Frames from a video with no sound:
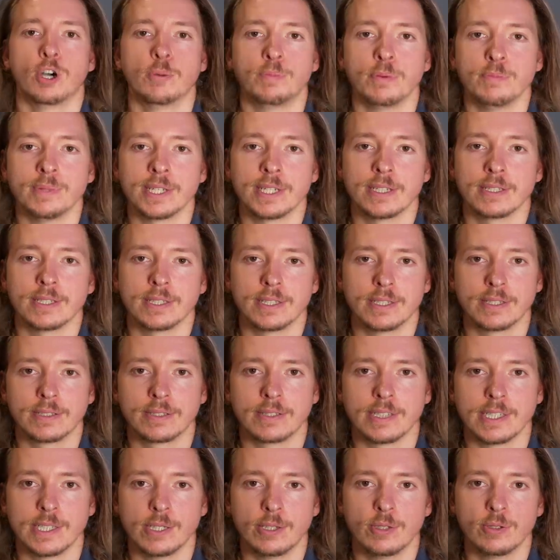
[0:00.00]
Dopamine
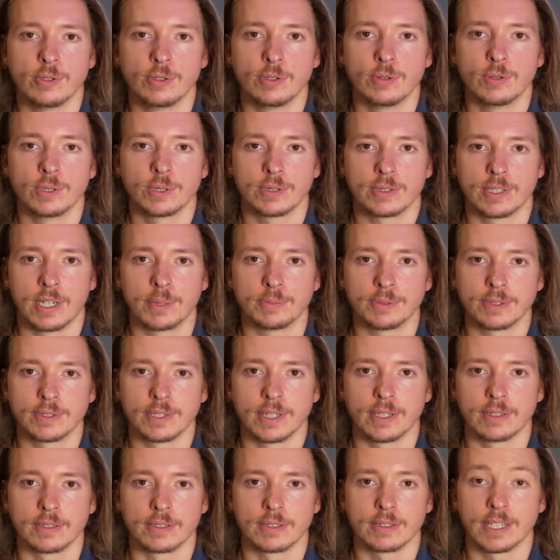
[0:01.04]
is the new
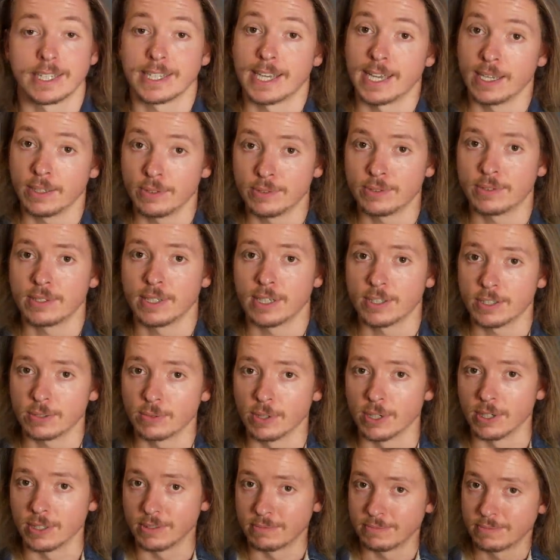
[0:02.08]
substance. I can't use the other
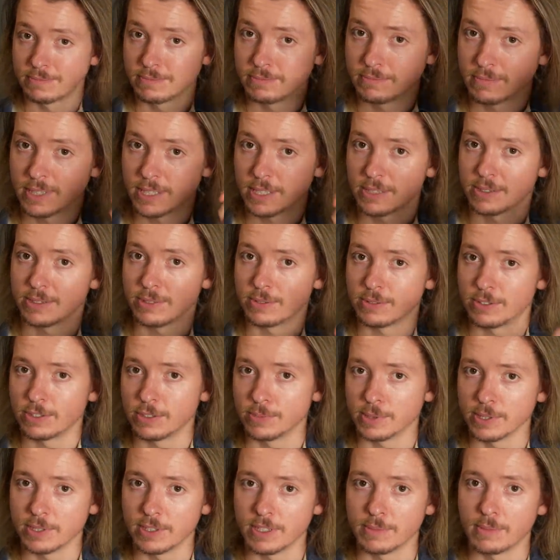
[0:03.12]
word because
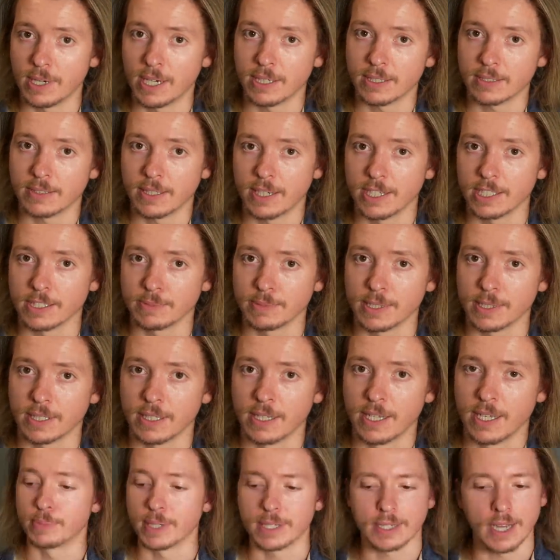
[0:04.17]
YouTube will demonetize me.
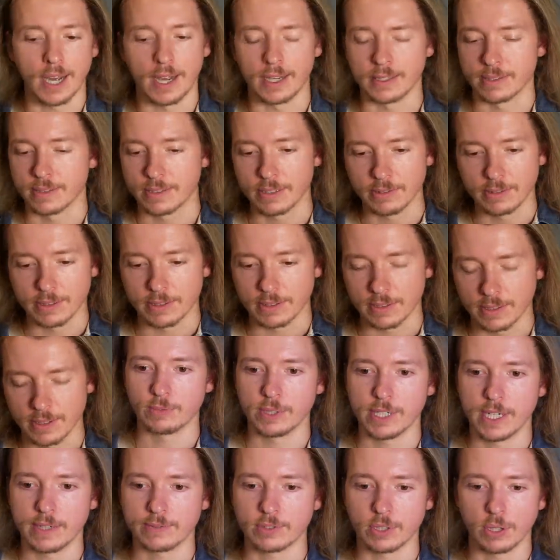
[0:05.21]
But guys, seriously,
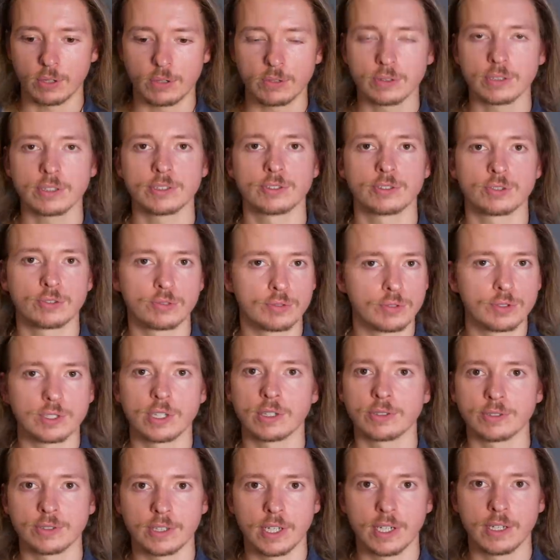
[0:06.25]
we have totally screwed
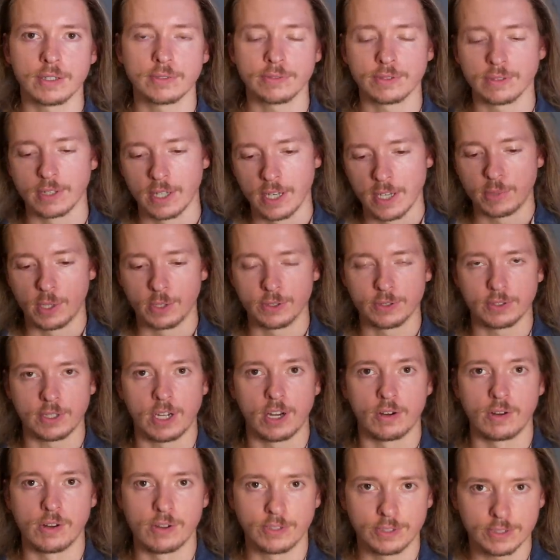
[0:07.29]
ourselves, both
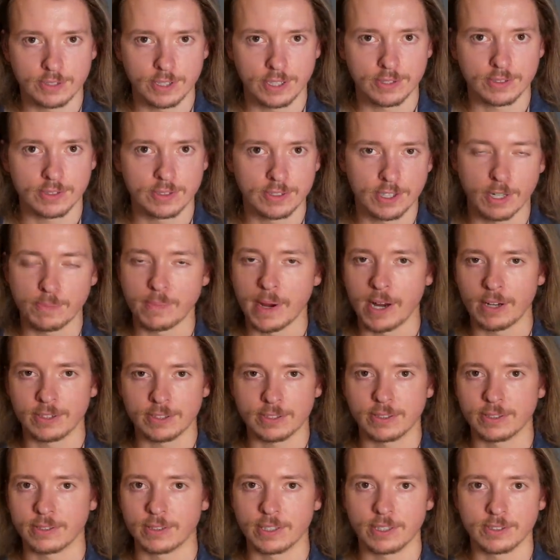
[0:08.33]
our own decisions, our
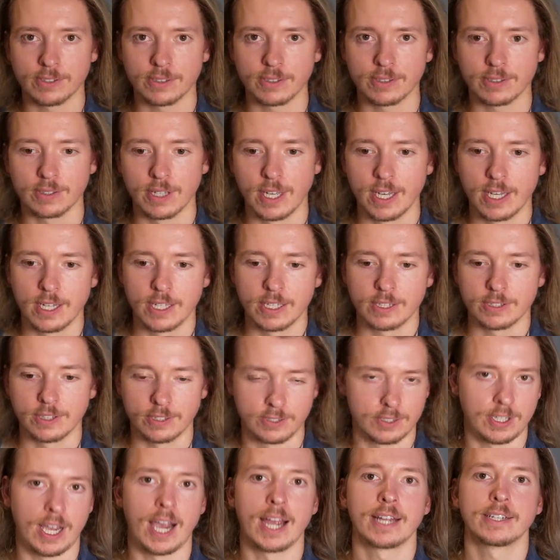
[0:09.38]
parents' decisions,
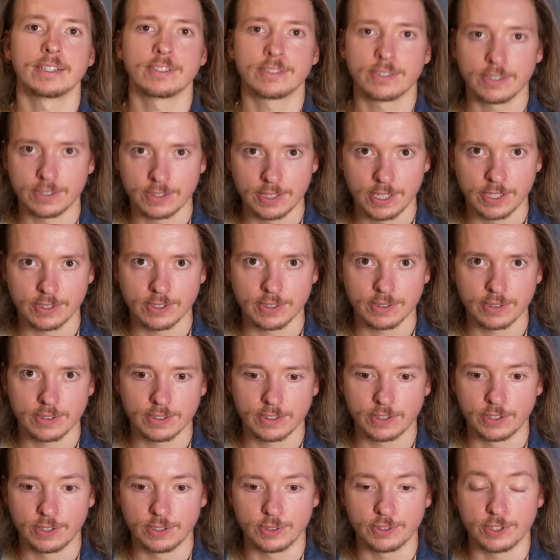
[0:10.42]
society's decisions
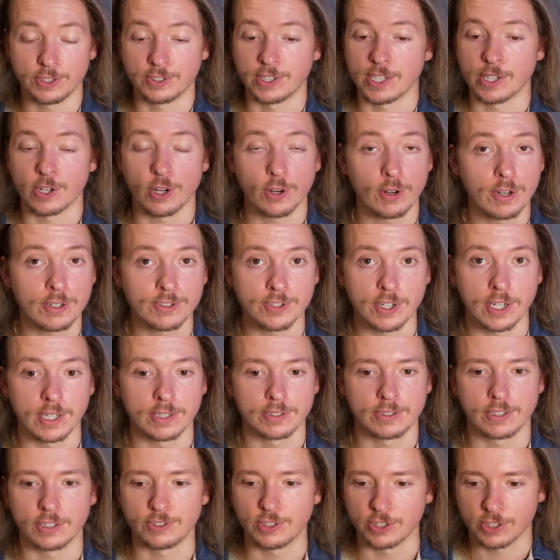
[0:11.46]
to just encourage
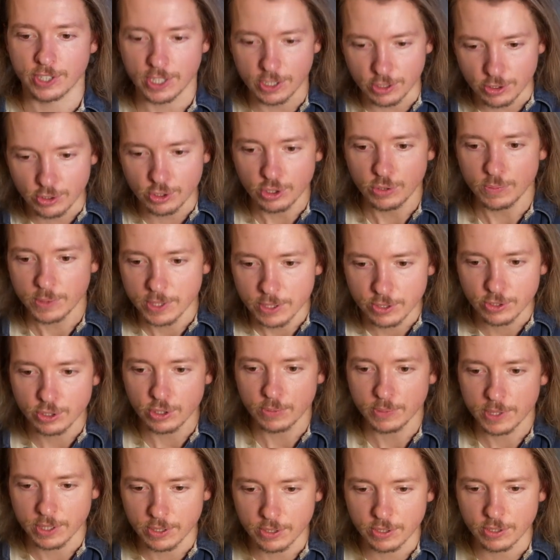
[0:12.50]
us to just consume,
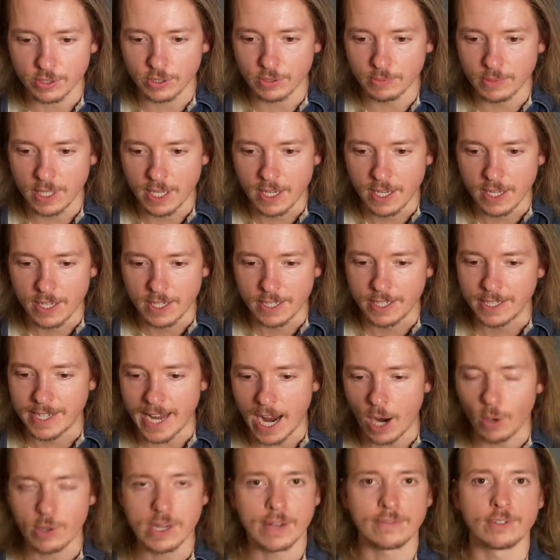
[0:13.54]
consume, consume.
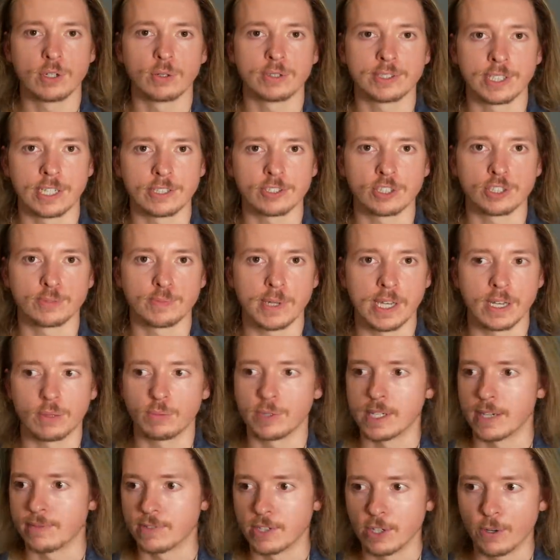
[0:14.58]
Now we have no attention span,
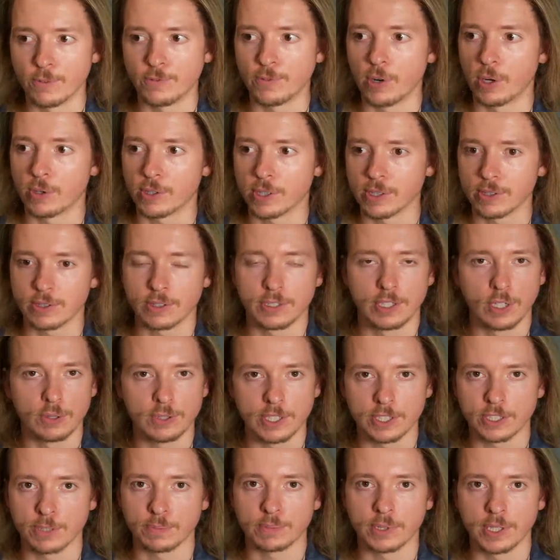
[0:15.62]
we have no focus, no
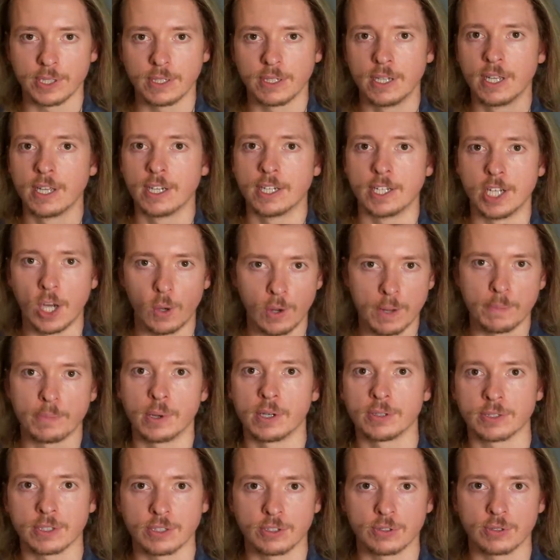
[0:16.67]
discipline, no
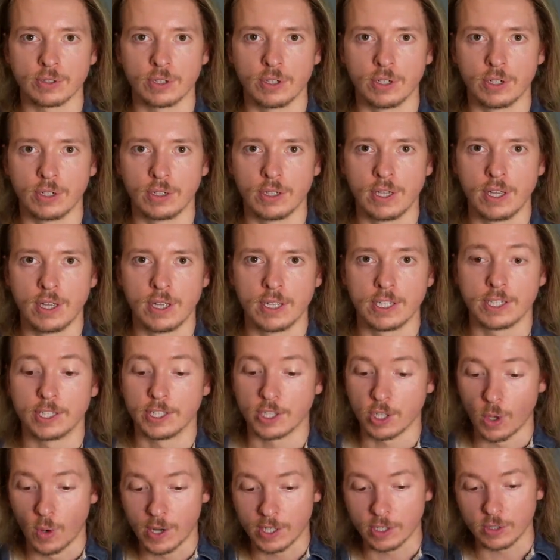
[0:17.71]
impulse control.
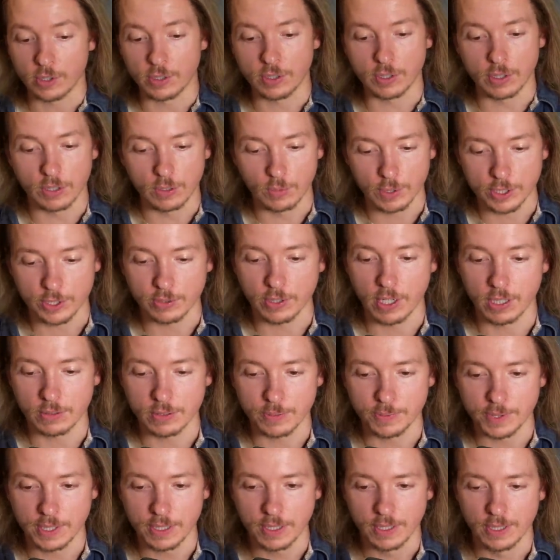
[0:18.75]
You go on Google, what's wrong
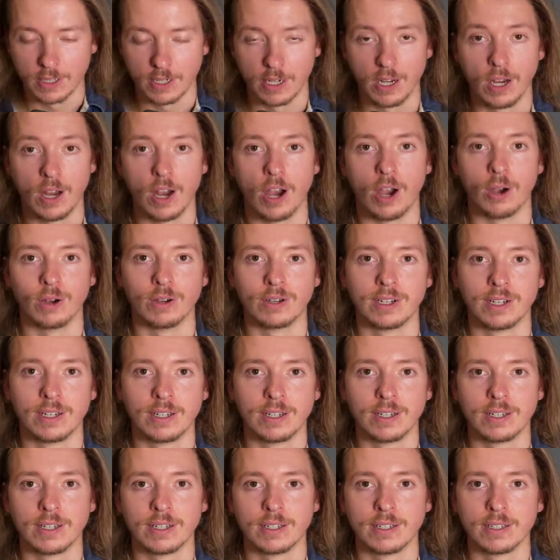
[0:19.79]
with me? Oh,
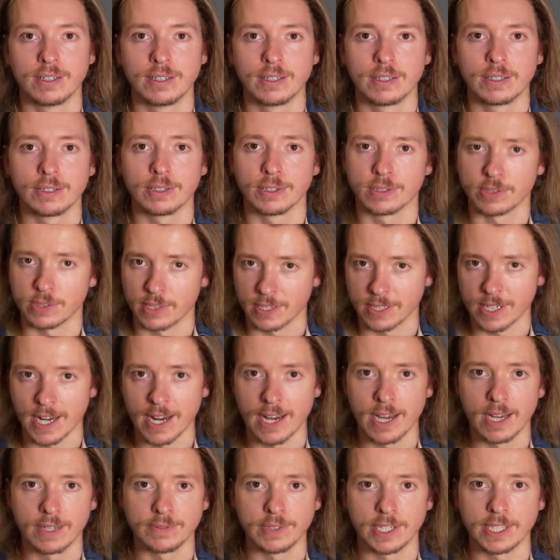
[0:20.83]
looks like I
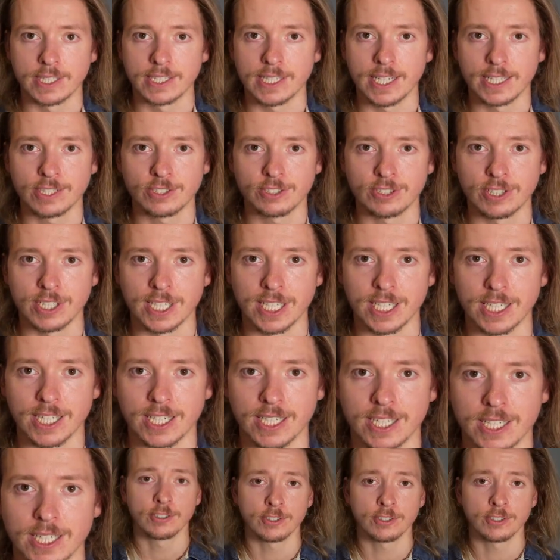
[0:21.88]
have ADHD.